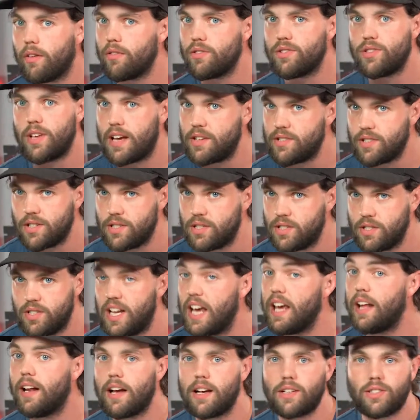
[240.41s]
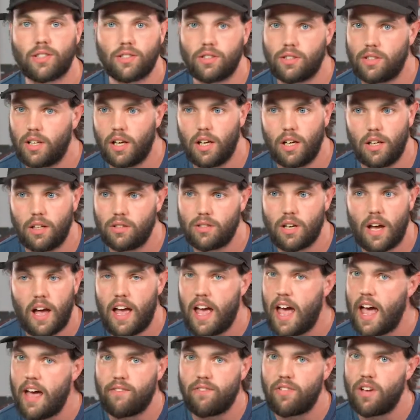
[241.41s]
it's SATA SSDs,
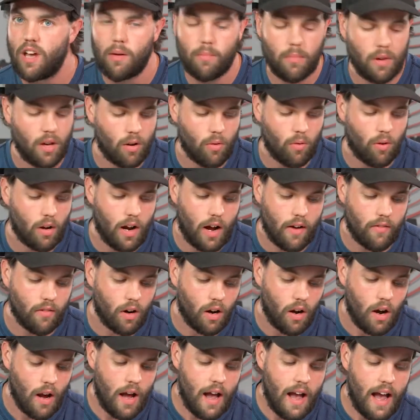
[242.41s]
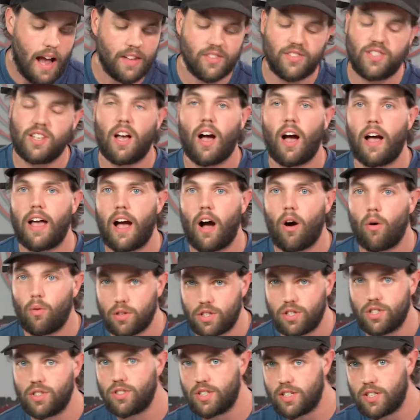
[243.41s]
NVMe or whatever, and ZIL,
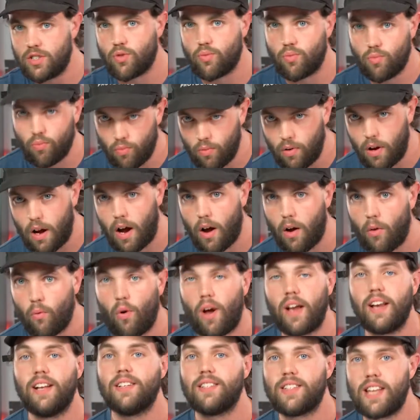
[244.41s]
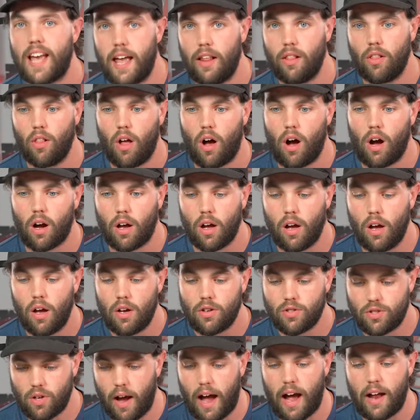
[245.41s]
which is its write intent log.
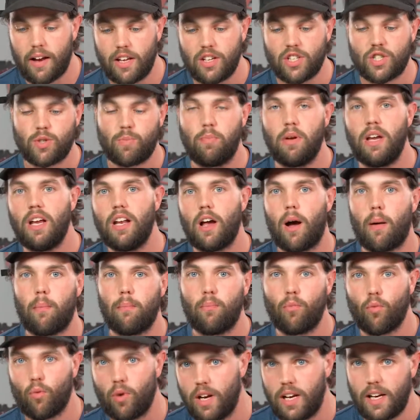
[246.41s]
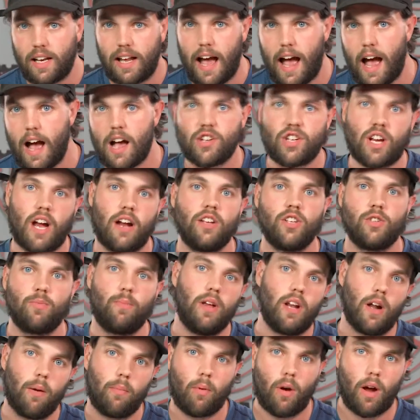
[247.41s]
So how do you speed up read cache? How do you
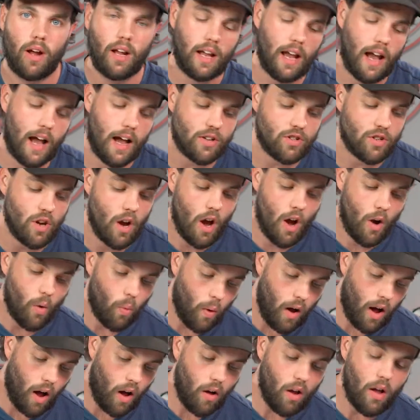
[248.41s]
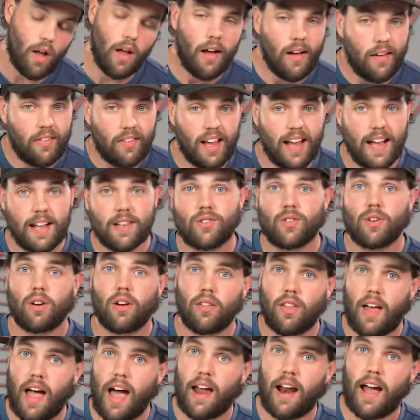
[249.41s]
speed up write cache? Well, the answer to
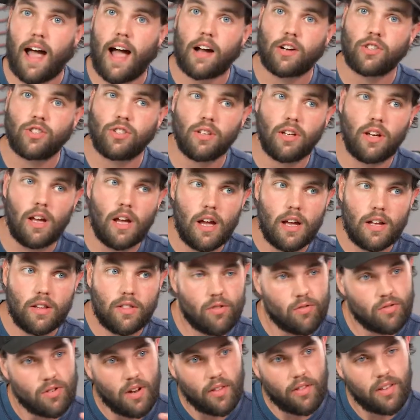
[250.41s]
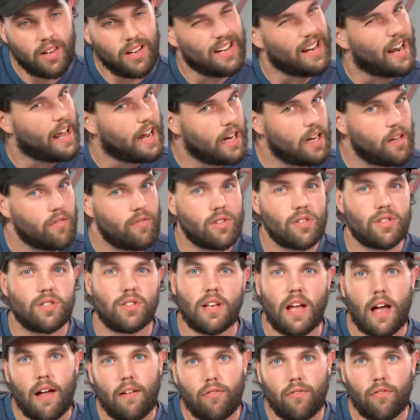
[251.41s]
that actually, there's nothing native in
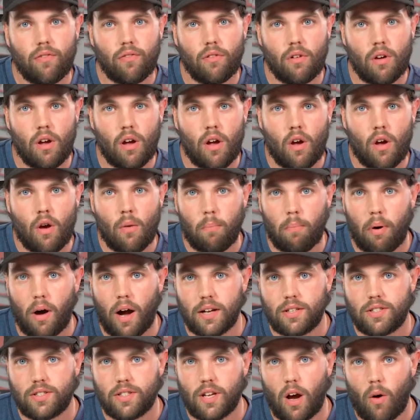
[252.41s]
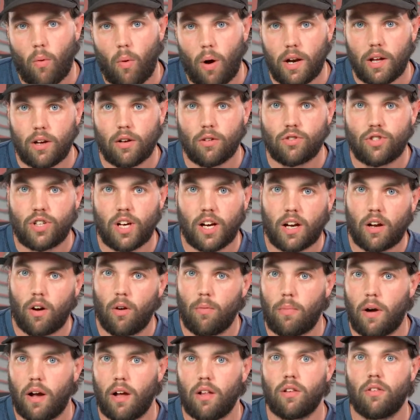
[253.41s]
Ceph, but why don't you go check
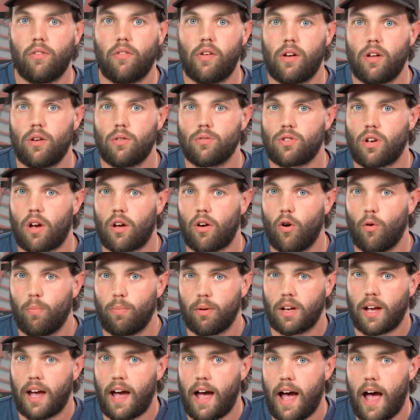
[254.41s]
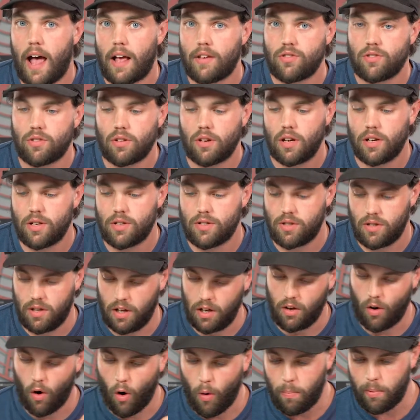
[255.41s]
out my other videos on OpenCast, because
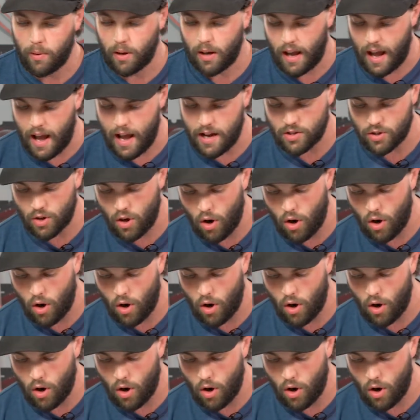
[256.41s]
the OpenCast